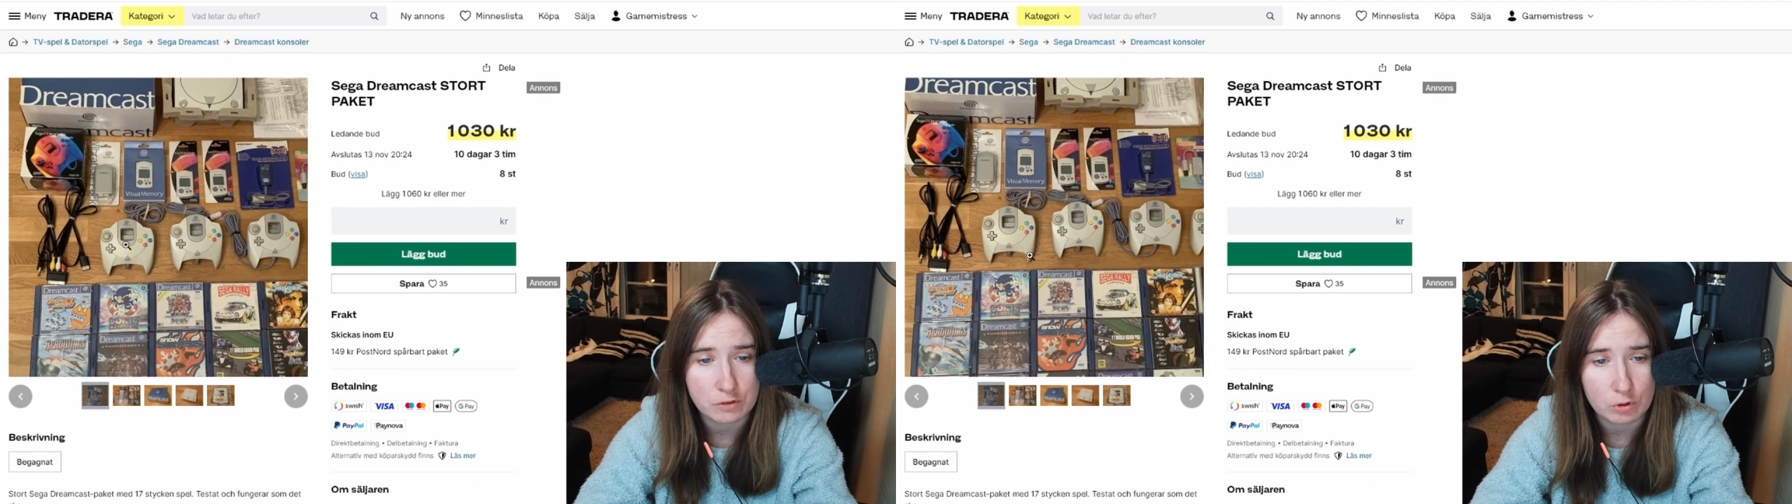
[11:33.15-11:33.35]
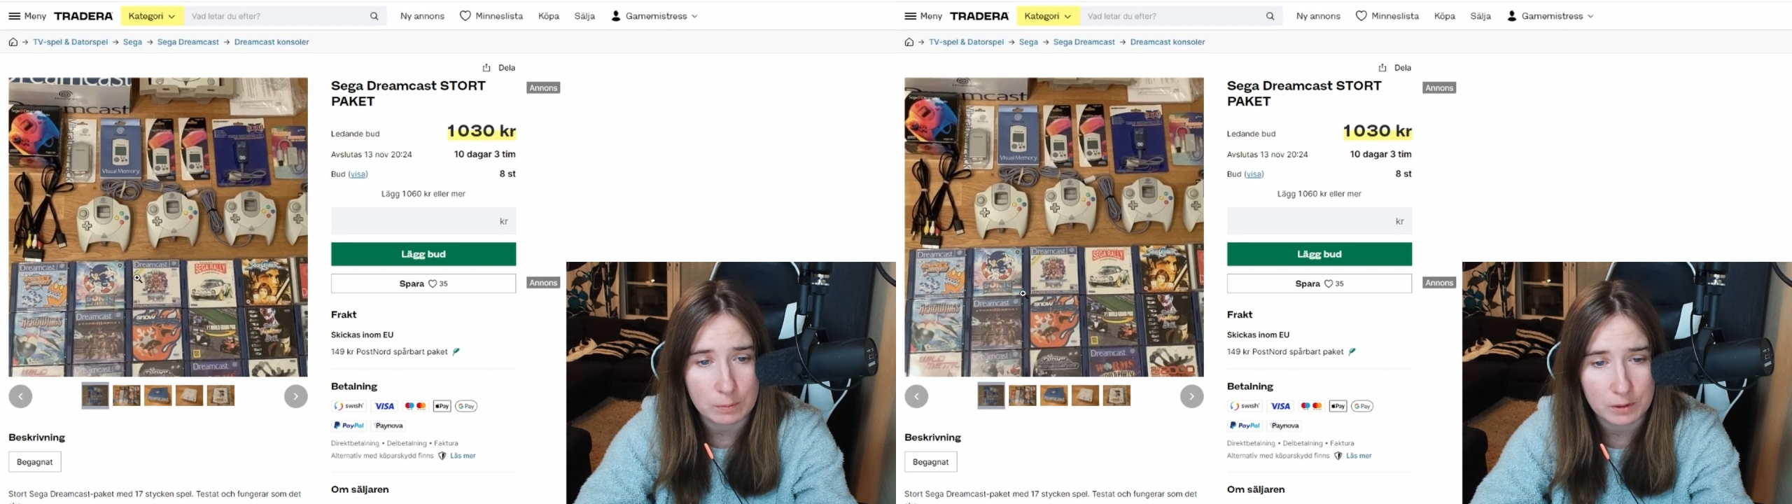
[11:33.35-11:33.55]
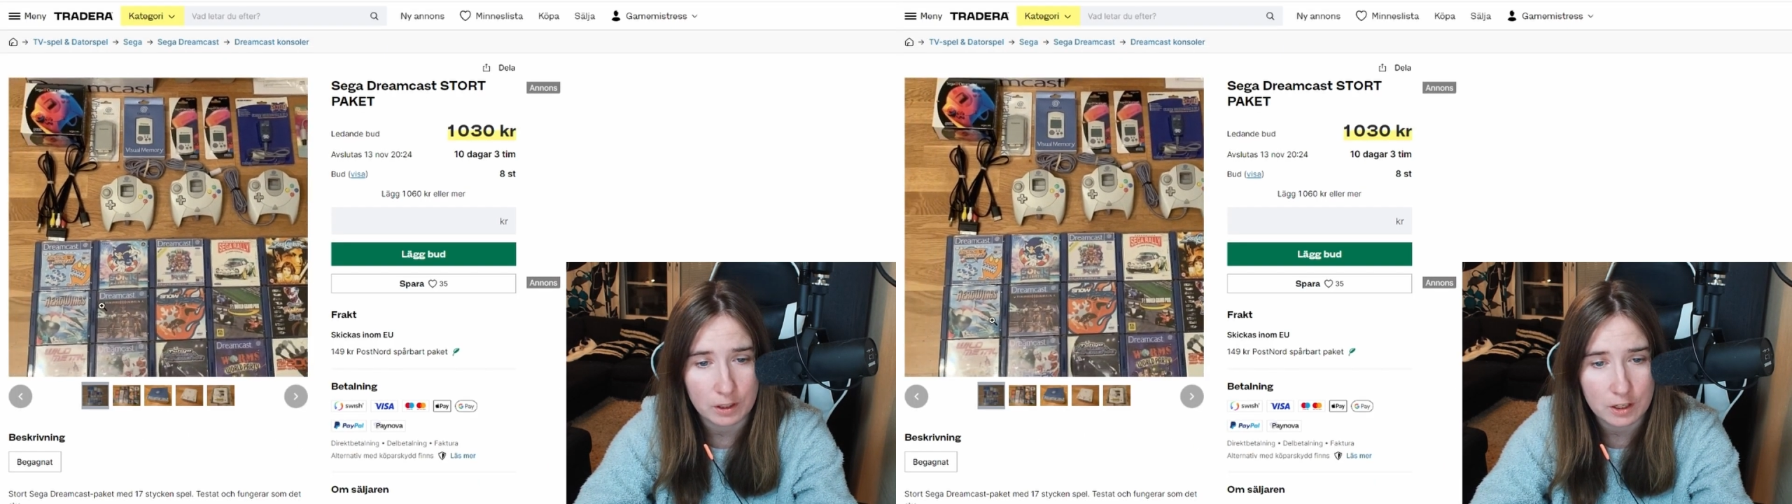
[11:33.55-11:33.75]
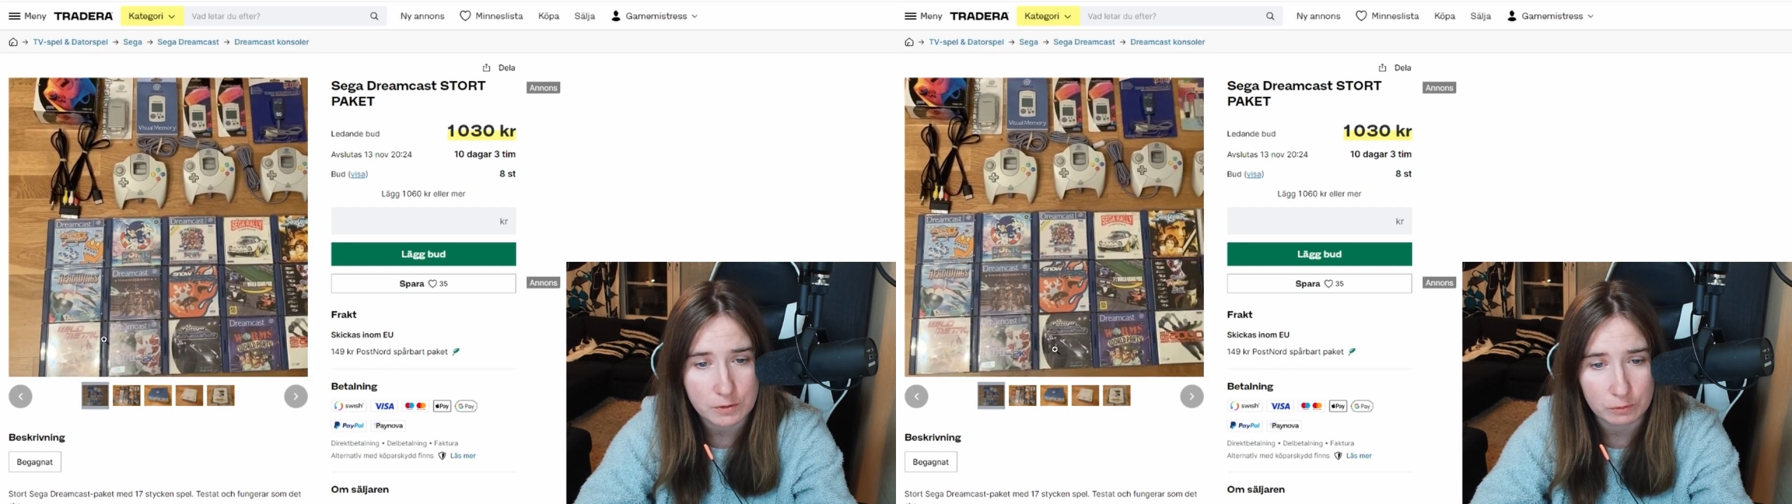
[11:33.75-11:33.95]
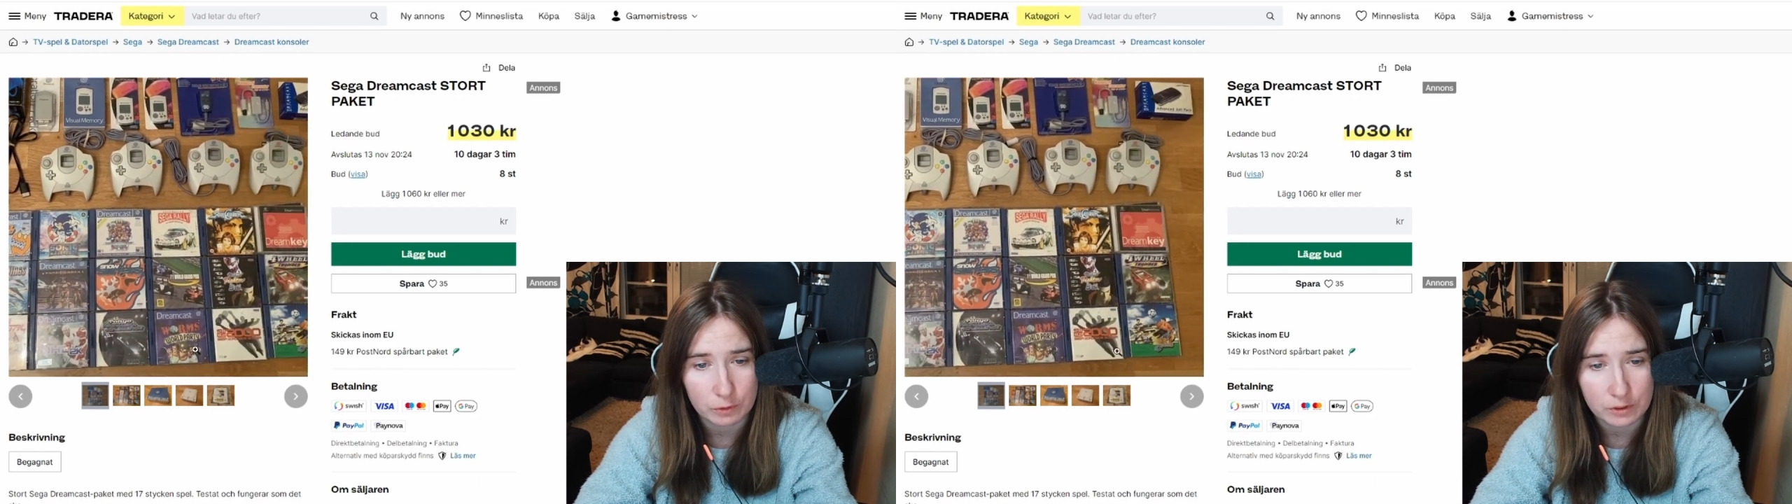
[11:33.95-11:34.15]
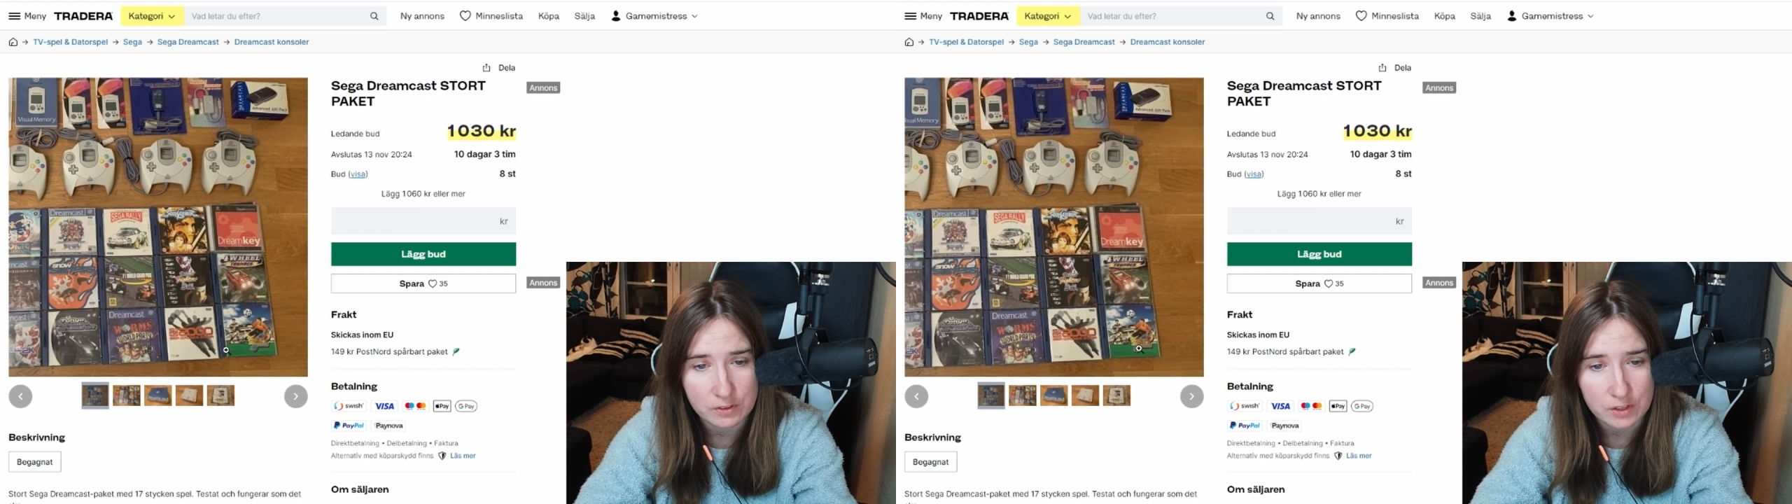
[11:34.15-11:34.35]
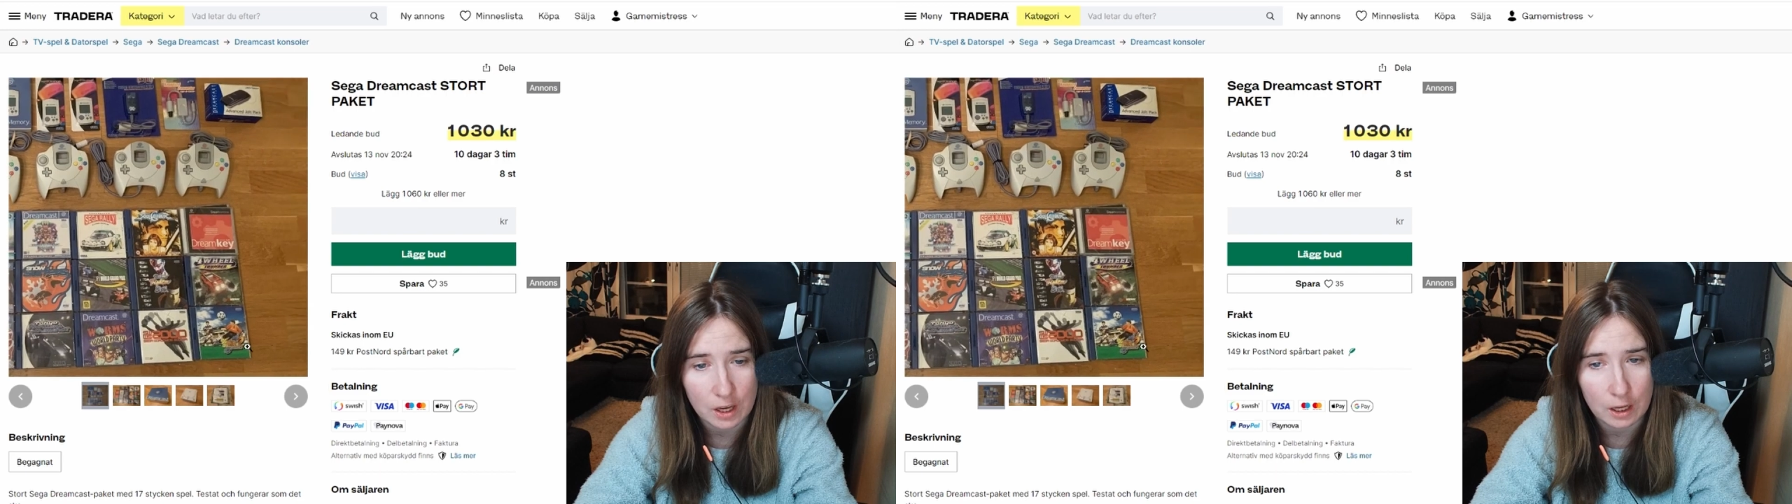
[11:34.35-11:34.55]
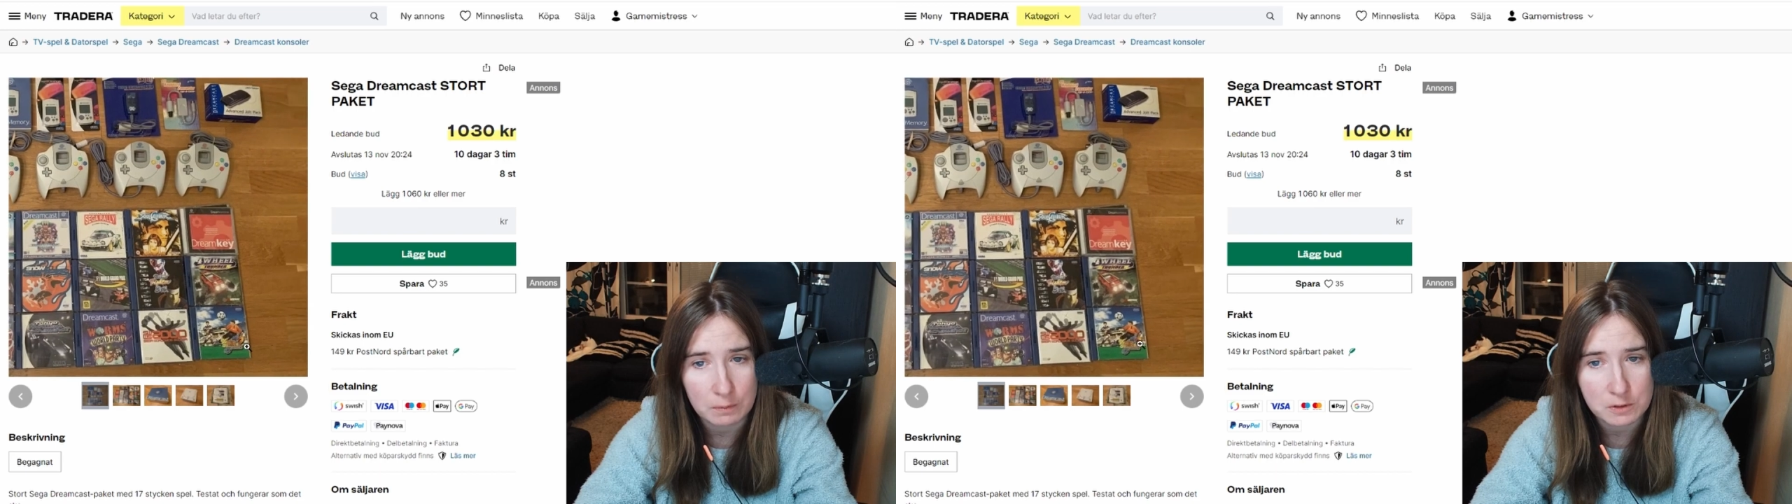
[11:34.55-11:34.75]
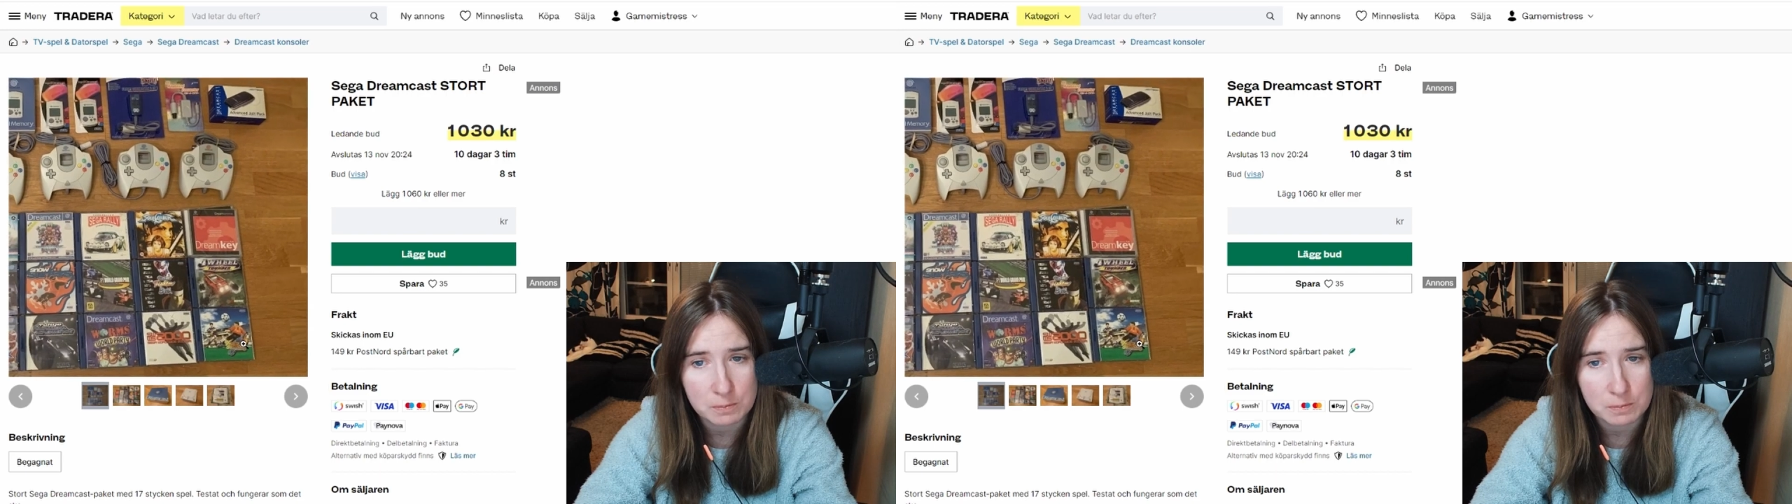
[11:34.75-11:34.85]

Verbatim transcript: Dreamcast of all these games,